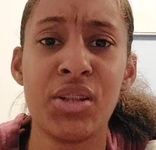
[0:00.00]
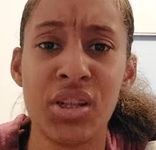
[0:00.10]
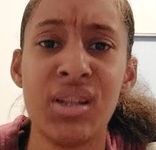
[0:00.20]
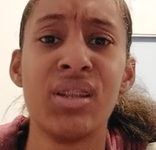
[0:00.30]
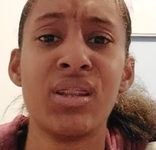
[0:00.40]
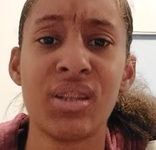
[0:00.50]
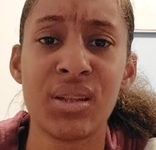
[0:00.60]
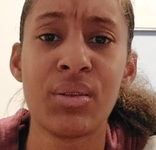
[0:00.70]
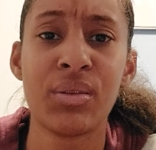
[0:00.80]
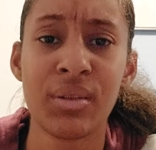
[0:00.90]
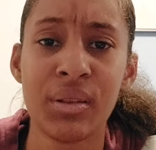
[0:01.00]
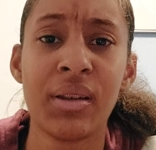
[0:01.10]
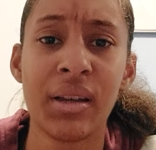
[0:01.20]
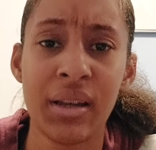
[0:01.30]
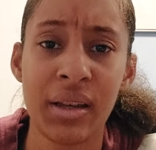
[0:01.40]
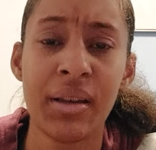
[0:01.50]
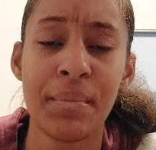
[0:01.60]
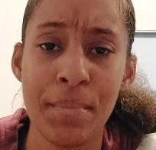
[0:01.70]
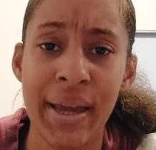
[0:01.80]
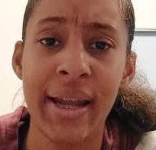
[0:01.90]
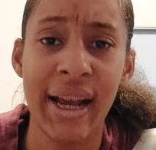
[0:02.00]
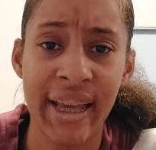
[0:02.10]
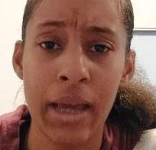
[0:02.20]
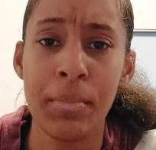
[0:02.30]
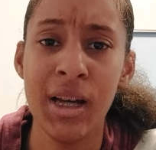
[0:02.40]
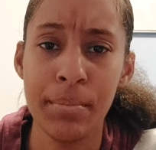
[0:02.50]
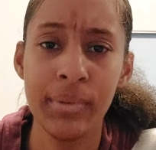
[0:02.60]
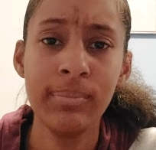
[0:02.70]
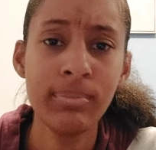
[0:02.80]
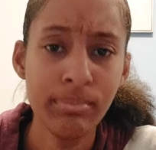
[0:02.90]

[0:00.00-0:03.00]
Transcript: just man, I came up.